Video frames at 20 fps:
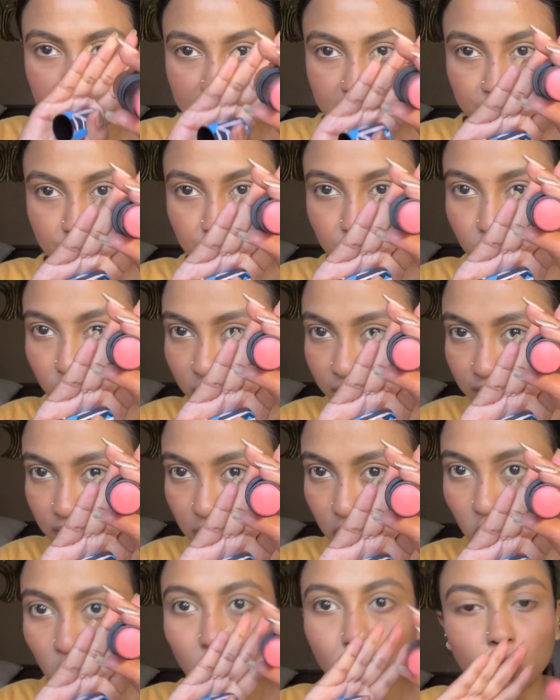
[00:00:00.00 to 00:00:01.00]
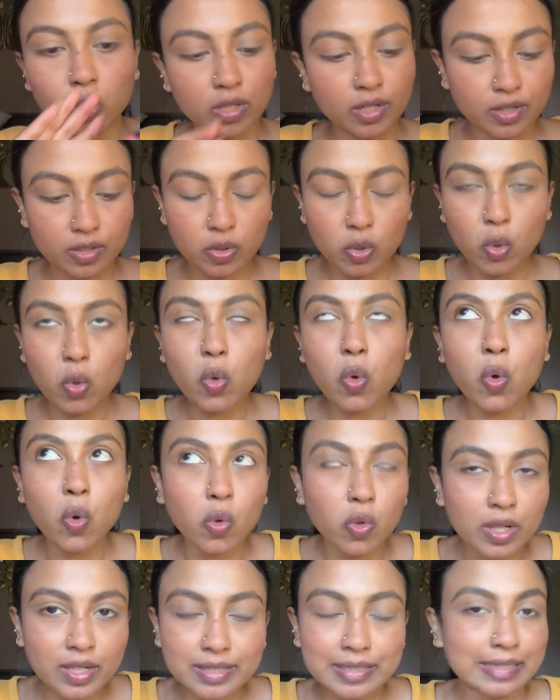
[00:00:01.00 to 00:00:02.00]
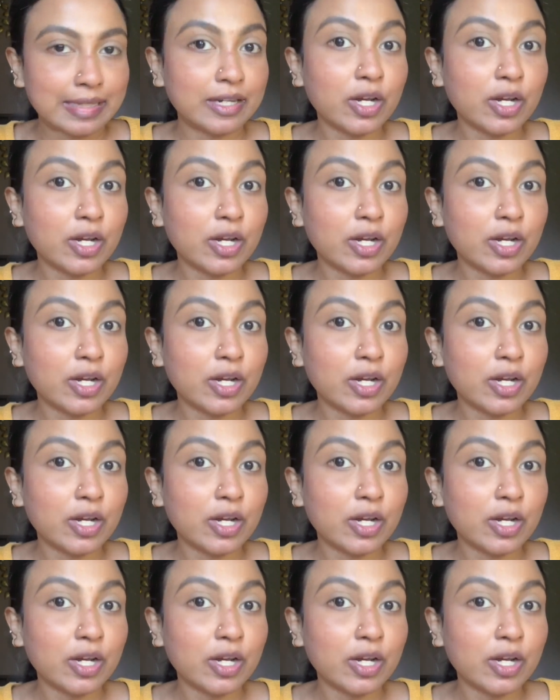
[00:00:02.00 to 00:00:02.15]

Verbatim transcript: It's a beautiful color, whole